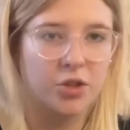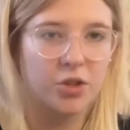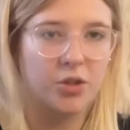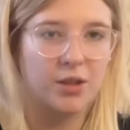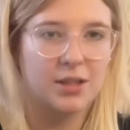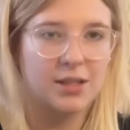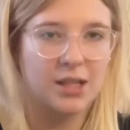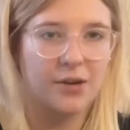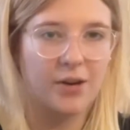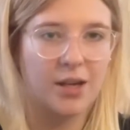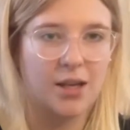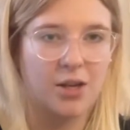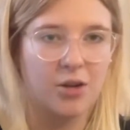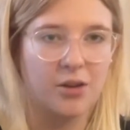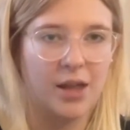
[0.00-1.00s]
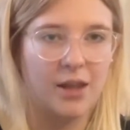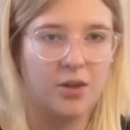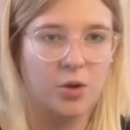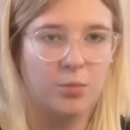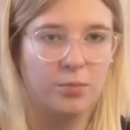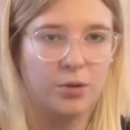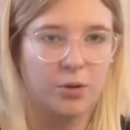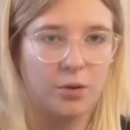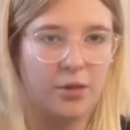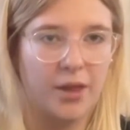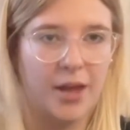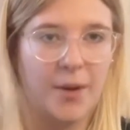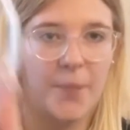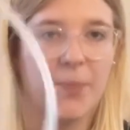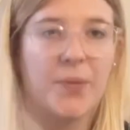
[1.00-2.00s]
You can see right here, that little blue
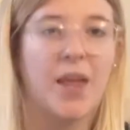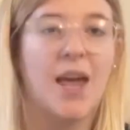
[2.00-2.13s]
thing.